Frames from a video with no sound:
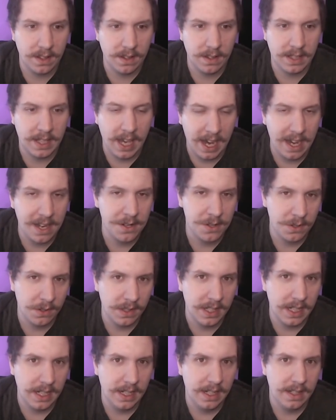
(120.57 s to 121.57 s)

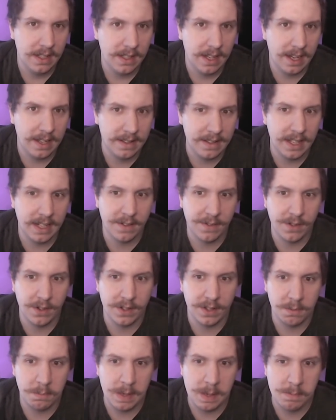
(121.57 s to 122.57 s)
casually, I think for
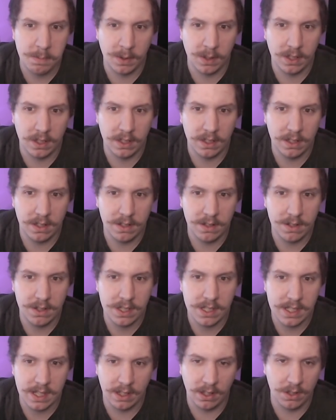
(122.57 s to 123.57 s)
the people
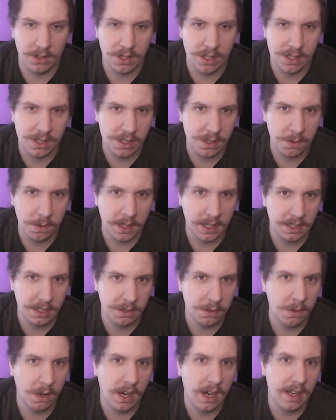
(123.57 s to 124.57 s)
still just doing
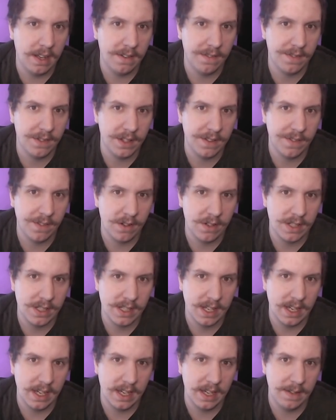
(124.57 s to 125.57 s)
Duat for the first
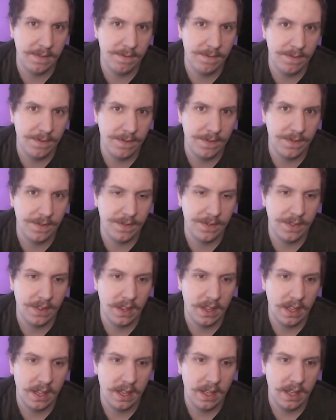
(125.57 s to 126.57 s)
time,
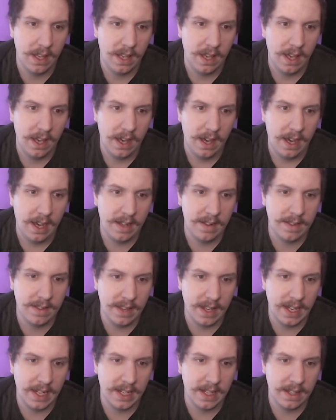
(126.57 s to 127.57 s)
I
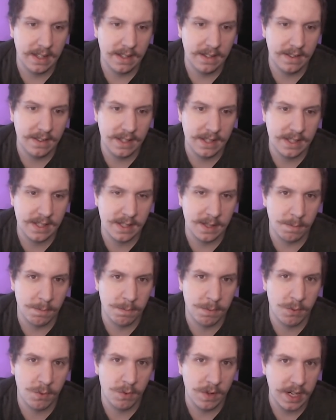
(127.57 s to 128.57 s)
think this is a
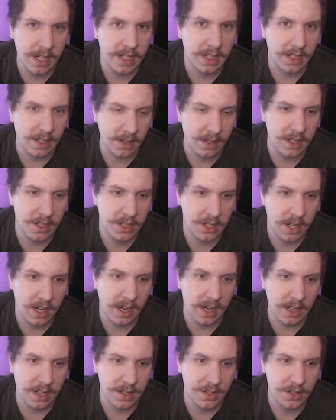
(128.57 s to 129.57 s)
pretty good
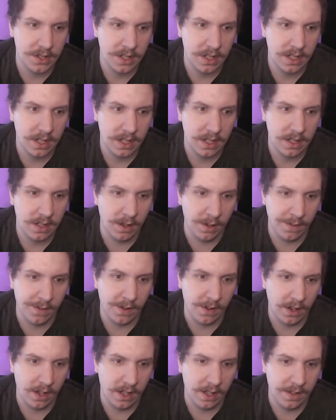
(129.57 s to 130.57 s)
change
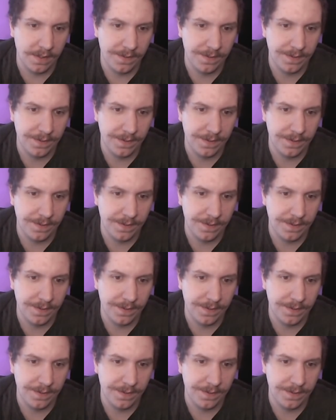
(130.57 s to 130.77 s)
overall.